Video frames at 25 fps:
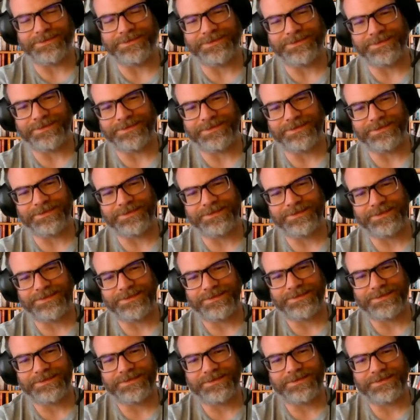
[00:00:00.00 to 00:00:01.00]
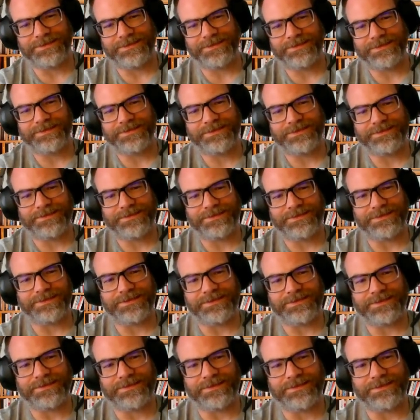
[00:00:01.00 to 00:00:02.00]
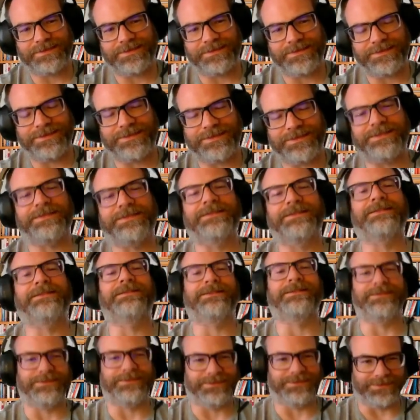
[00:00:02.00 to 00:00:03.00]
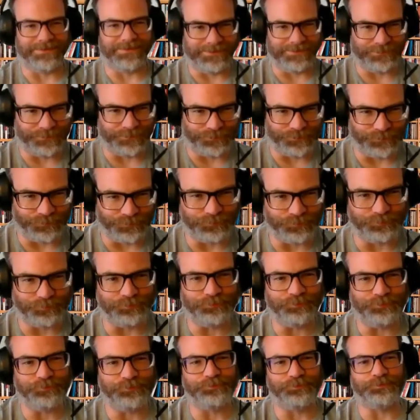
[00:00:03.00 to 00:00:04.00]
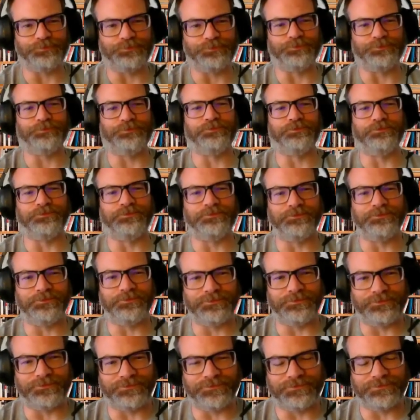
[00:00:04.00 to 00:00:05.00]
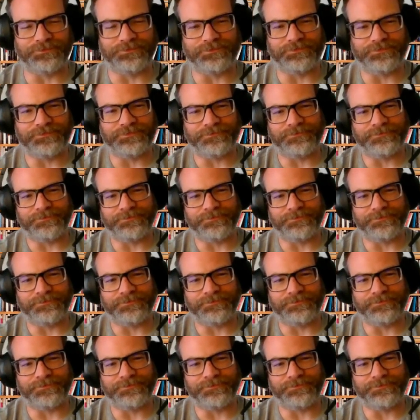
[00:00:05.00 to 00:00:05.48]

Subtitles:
The person shown says nothing.